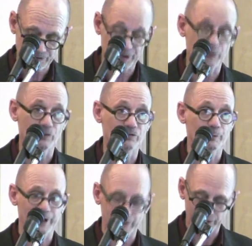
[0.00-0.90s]
taken over
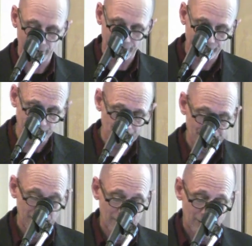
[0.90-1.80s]
by
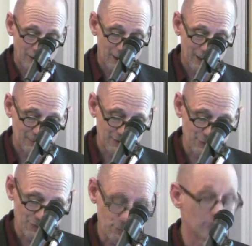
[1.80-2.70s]
Al-Qaeda.
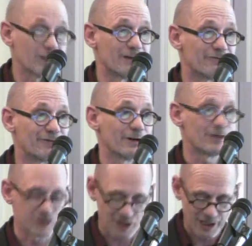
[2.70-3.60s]
So it's really a
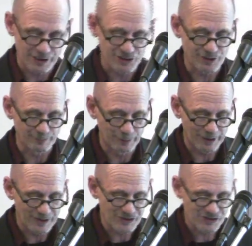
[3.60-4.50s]
very challenging
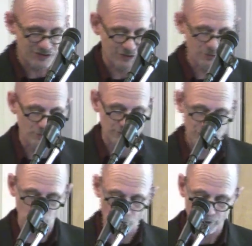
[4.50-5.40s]
place
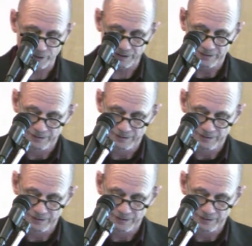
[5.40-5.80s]
to work.